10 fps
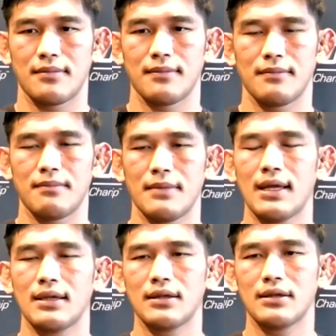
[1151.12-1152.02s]

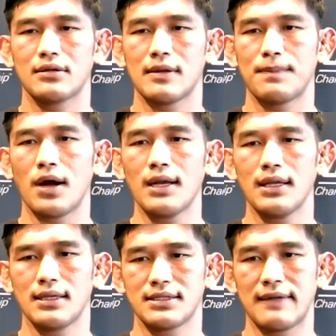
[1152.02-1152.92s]
Man, the bond in the
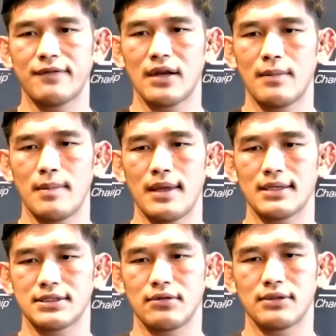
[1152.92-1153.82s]
Sanford MMA
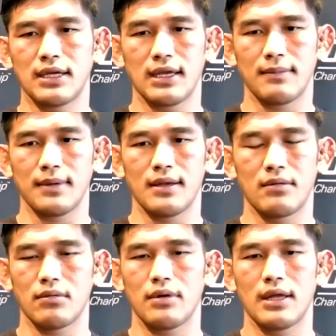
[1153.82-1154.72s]
is so tight, man.
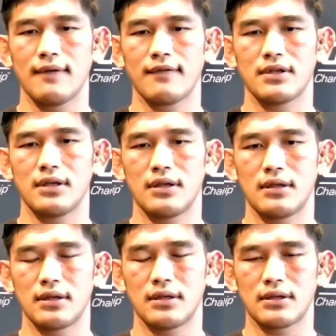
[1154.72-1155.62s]
We have a
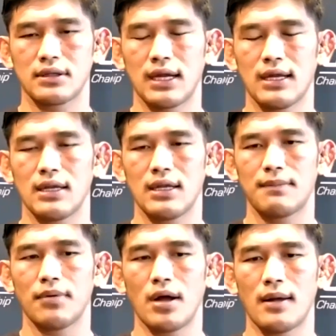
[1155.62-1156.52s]
tight
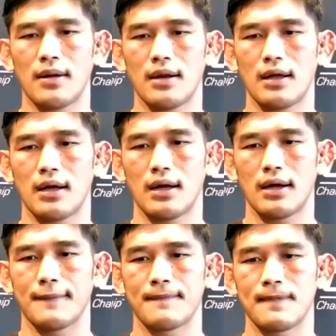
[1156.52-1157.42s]
knit bond.
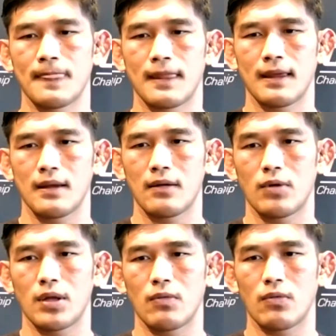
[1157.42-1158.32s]

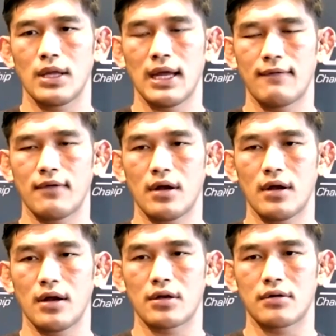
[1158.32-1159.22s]
We have a
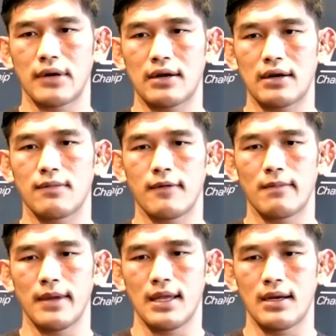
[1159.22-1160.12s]
great group of
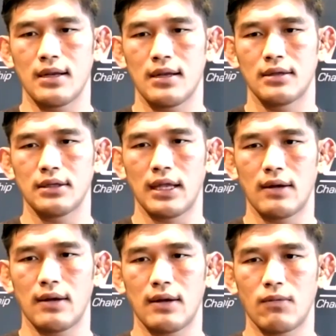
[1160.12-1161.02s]
men that
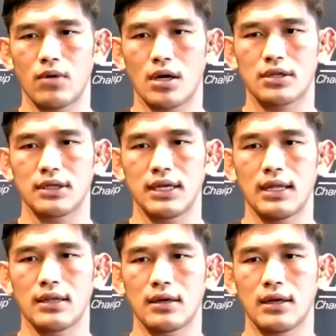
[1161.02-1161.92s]
work
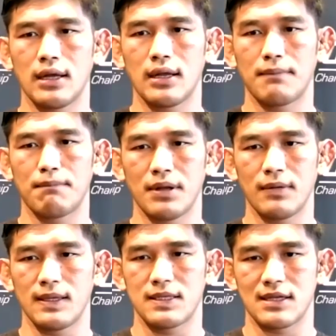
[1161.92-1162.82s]
together and
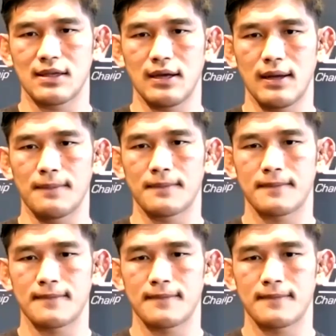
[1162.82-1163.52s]
build each other up.